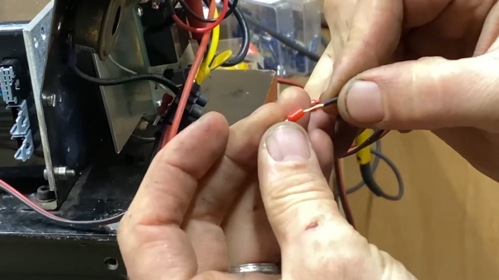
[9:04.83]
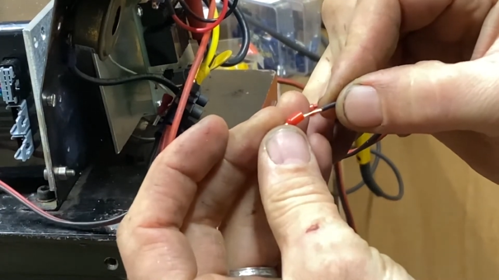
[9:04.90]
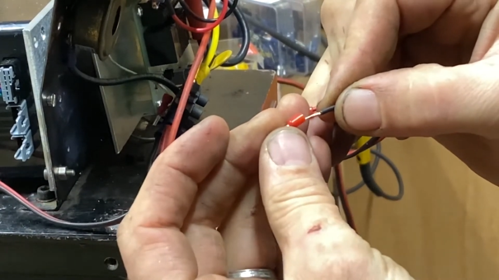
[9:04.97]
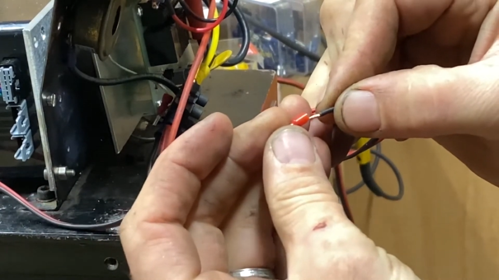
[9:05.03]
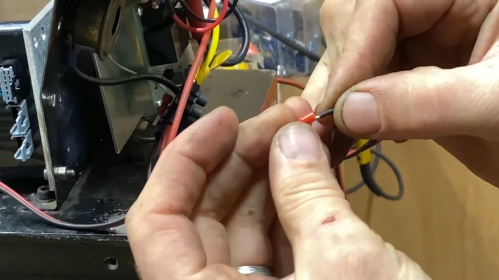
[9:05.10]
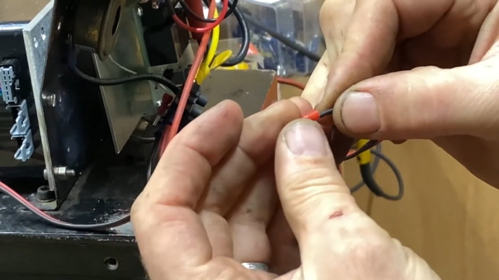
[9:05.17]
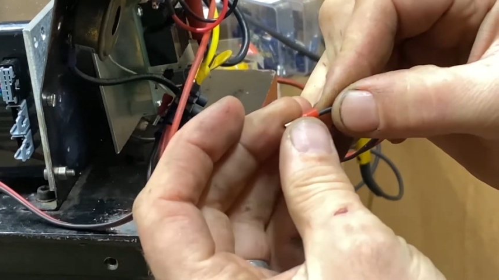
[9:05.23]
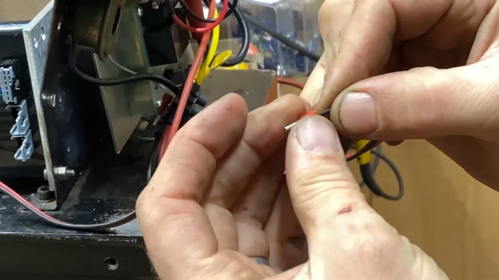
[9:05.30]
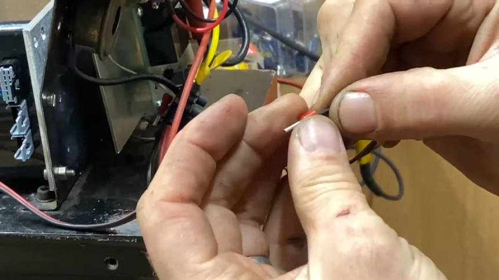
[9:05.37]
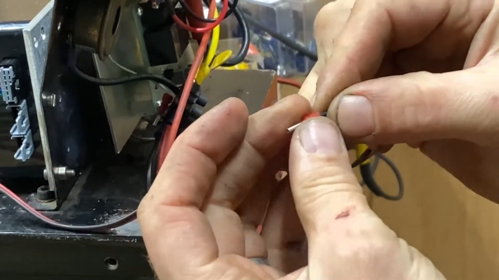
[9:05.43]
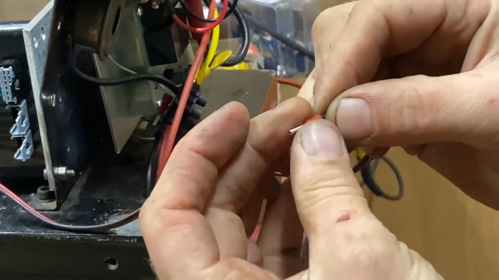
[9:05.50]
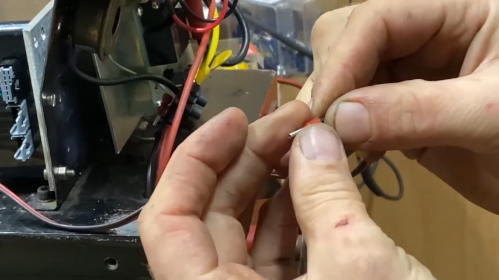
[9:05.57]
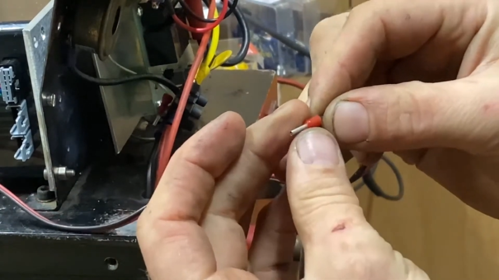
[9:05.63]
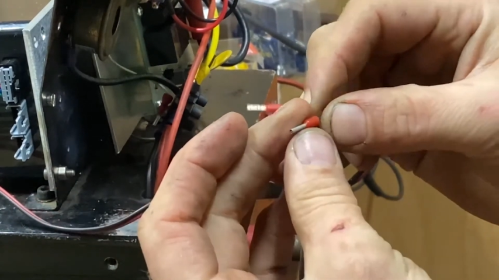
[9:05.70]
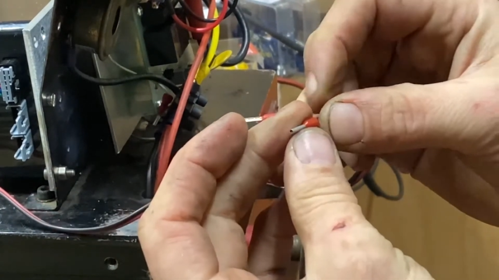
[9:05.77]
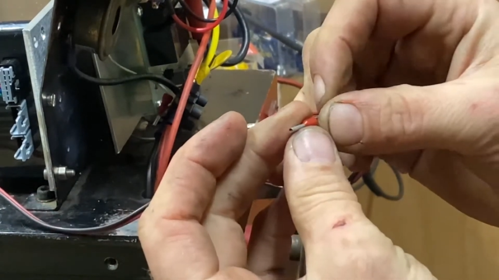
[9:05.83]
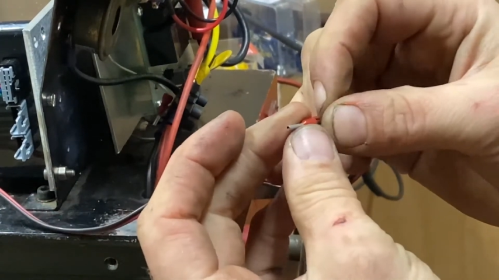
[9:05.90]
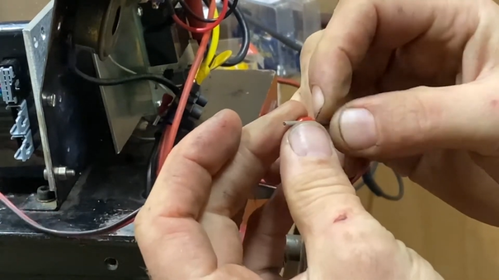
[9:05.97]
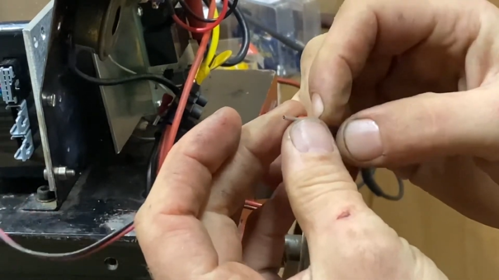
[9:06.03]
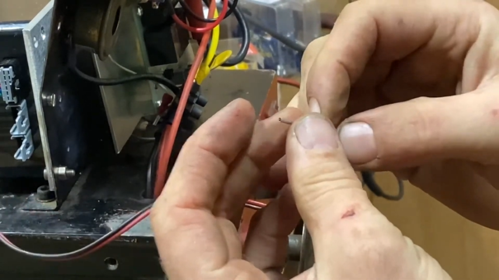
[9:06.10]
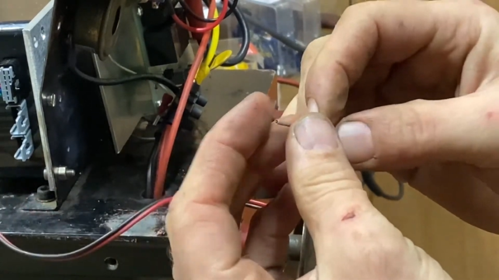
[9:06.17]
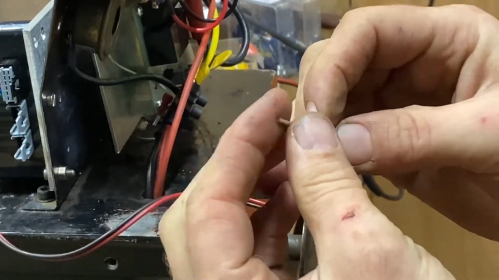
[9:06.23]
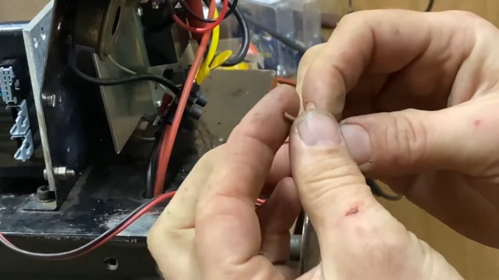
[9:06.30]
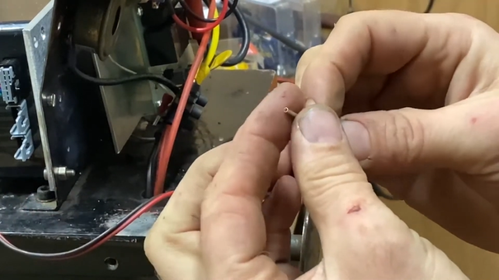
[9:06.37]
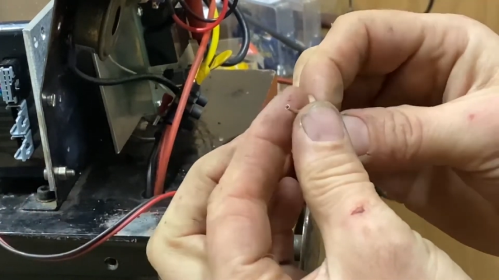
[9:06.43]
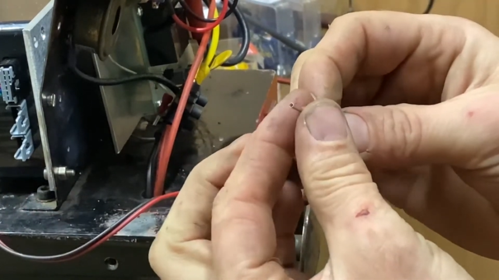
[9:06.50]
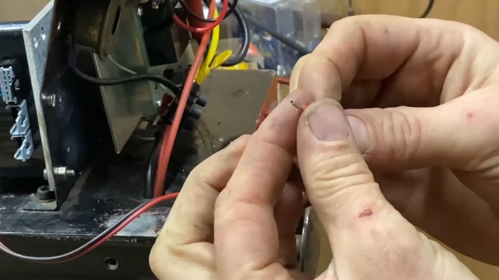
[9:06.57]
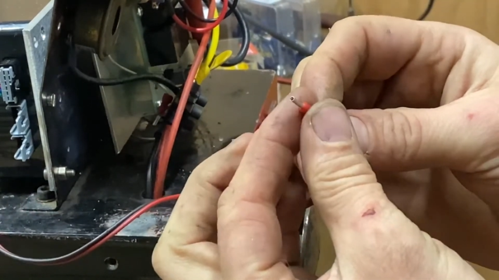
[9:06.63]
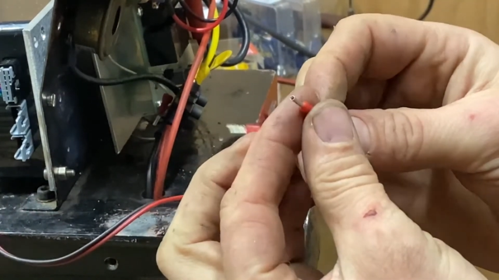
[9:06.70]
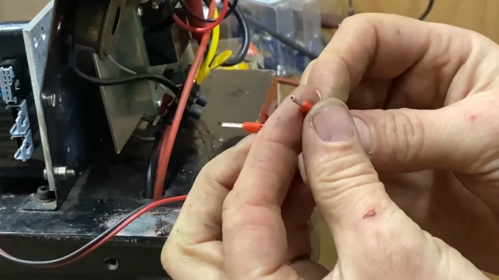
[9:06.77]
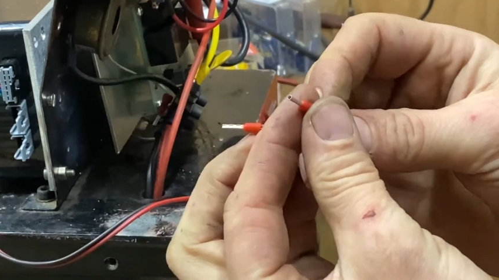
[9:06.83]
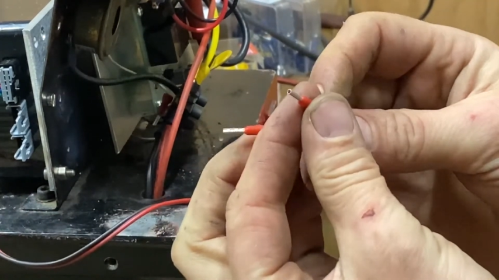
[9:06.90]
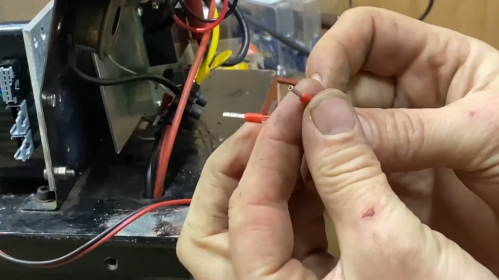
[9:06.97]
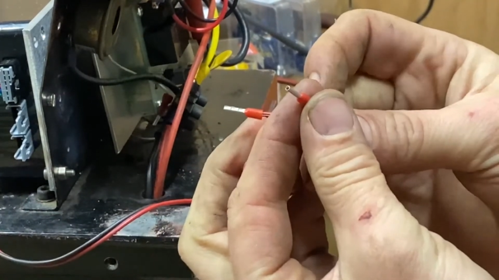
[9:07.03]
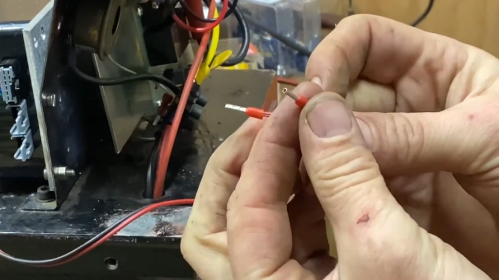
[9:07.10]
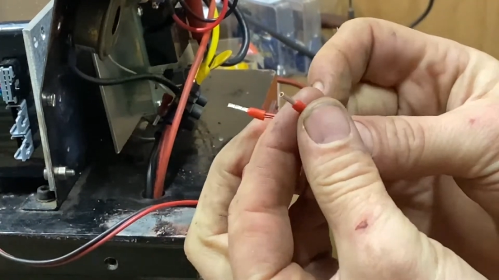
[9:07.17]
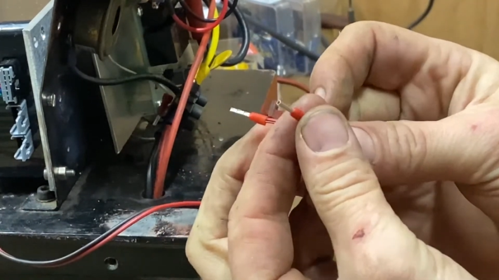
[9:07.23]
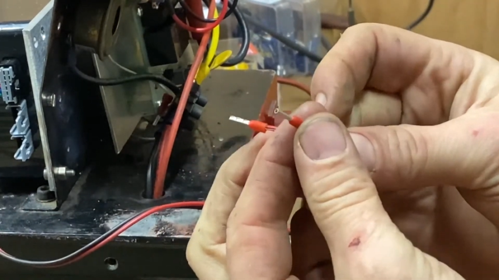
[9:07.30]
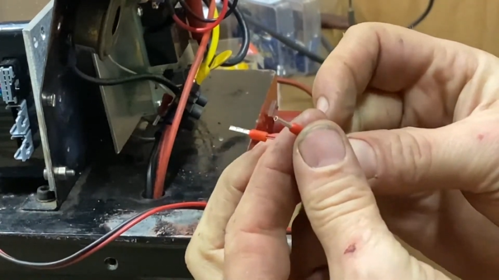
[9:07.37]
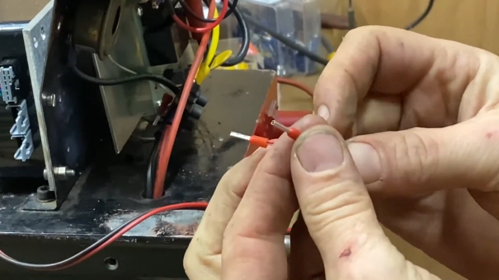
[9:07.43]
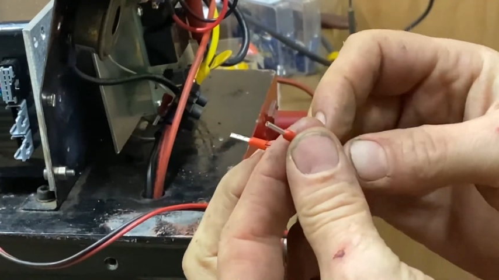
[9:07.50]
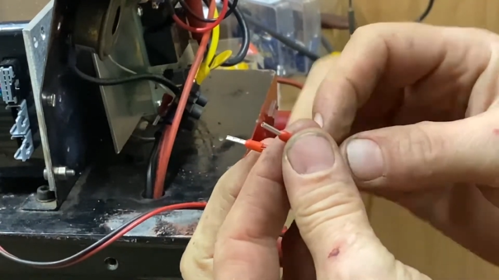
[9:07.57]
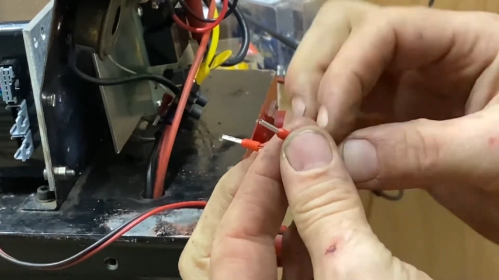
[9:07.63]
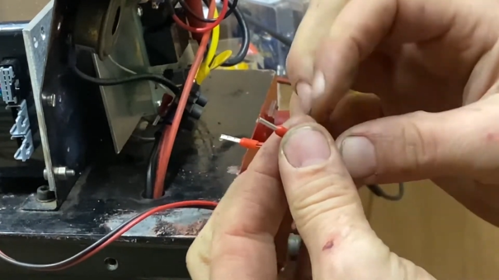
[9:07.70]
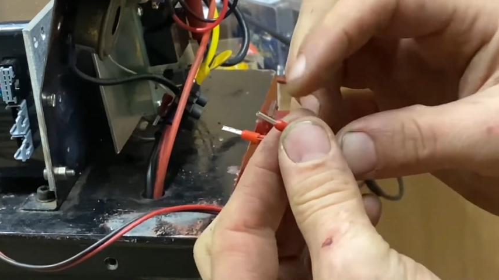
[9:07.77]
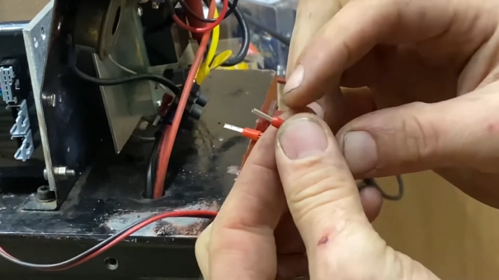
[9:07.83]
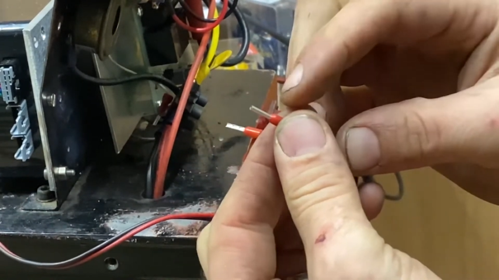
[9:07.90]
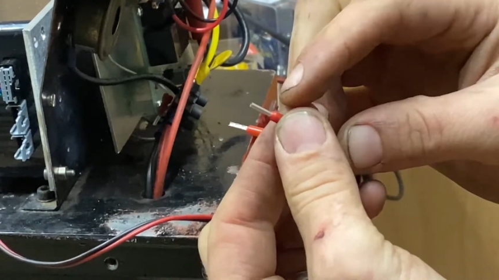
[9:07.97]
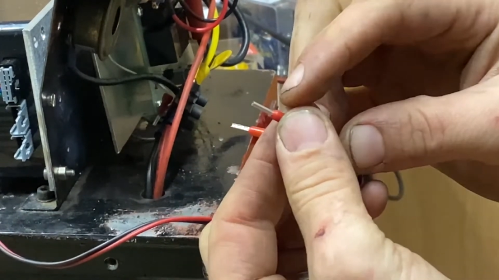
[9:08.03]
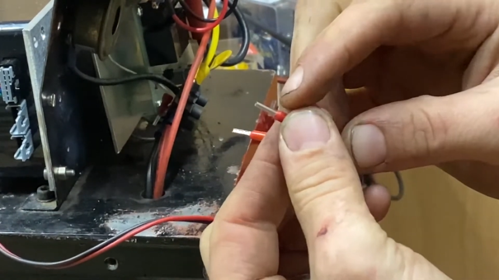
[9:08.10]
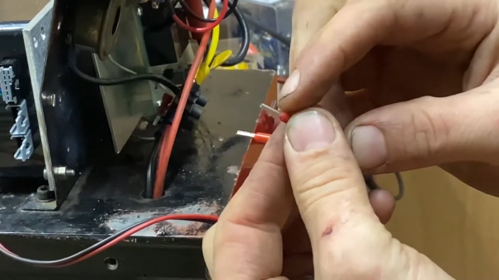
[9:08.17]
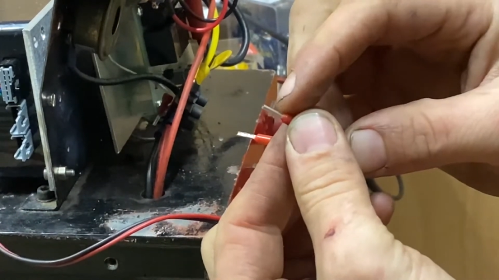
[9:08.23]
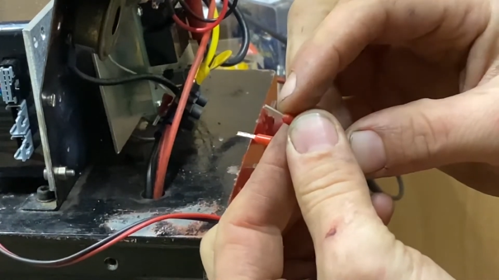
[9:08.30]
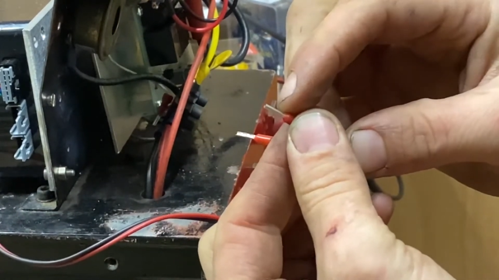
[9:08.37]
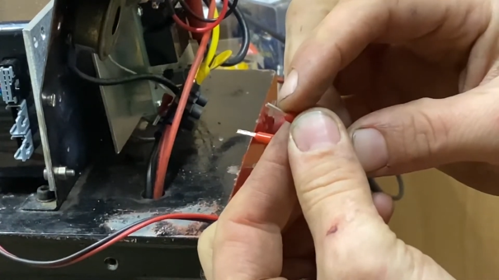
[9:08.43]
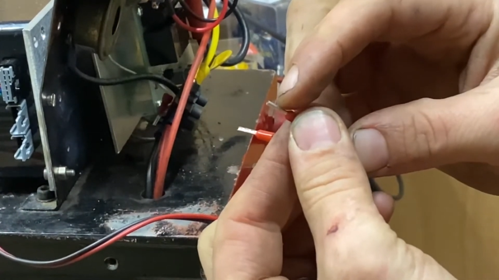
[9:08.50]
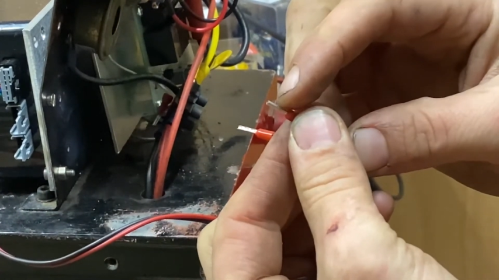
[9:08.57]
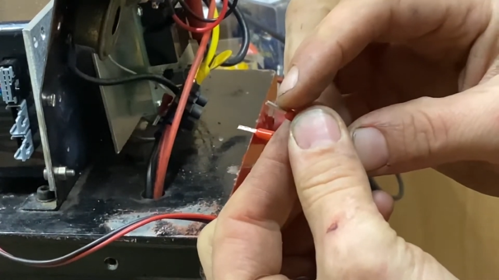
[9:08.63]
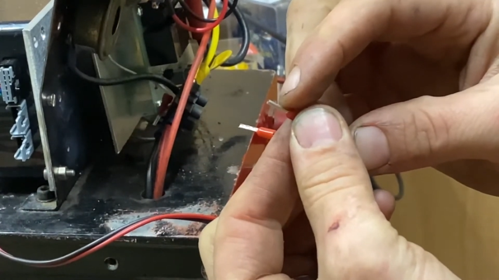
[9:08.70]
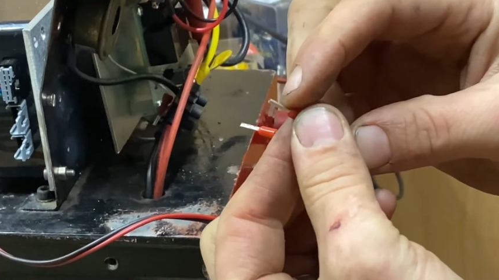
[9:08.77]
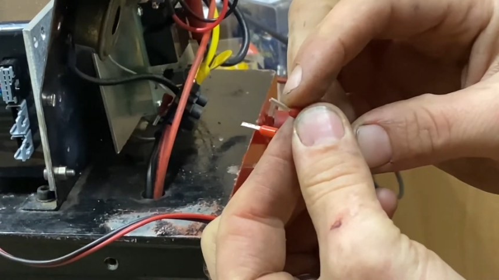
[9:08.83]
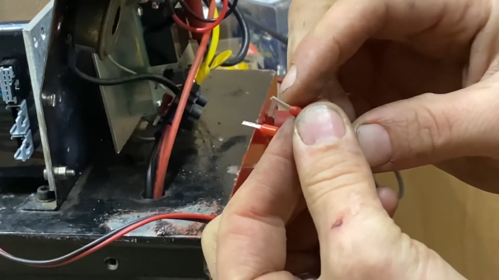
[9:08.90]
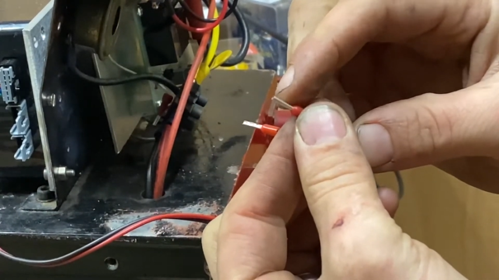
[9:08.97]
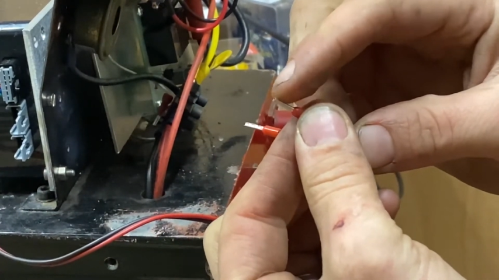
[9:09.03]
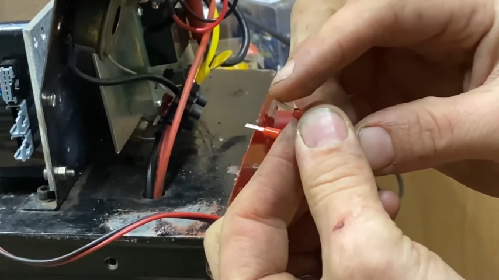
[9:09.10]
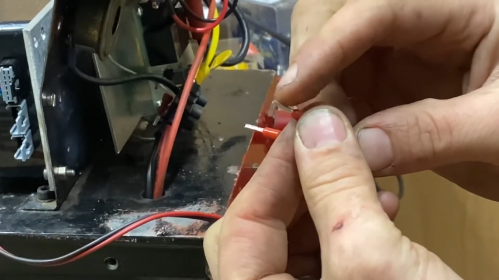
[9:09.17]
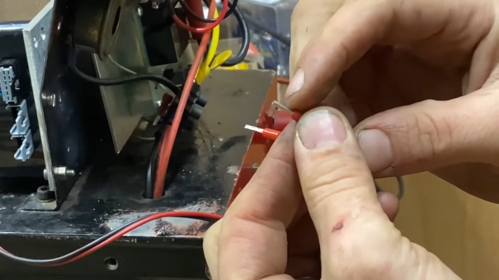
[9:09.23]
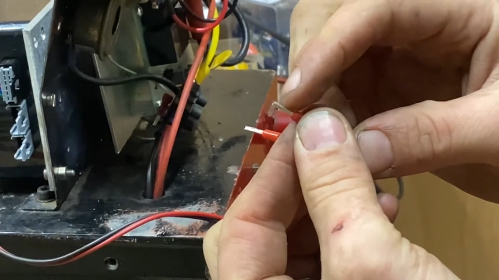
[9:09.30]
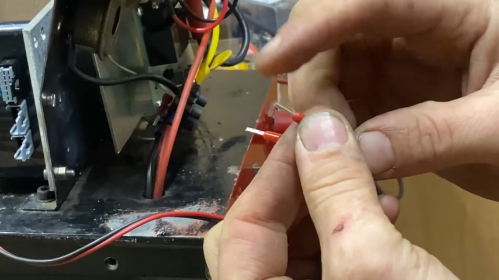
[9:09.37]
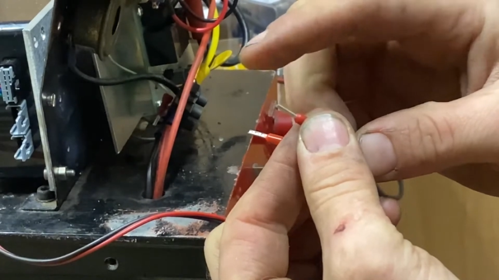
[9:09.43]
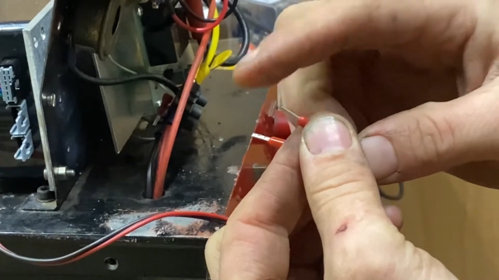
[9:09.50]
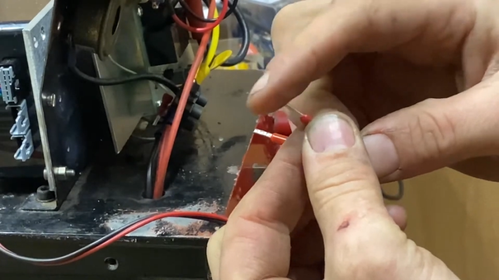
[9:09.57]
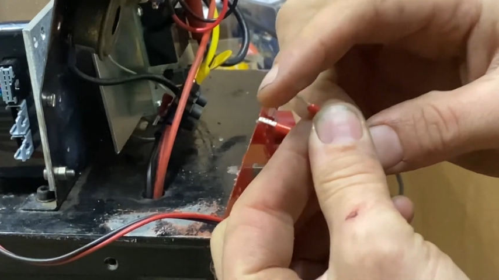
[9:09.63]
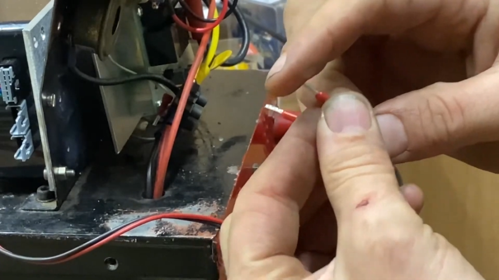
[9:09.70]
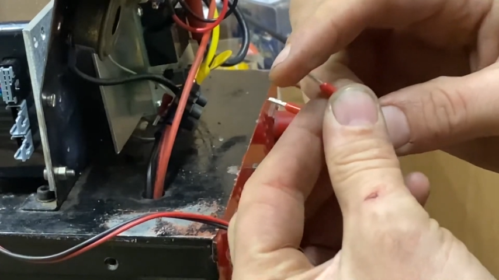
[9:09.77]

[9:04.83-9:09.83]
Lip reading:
No face is visible, so there are no lips to read.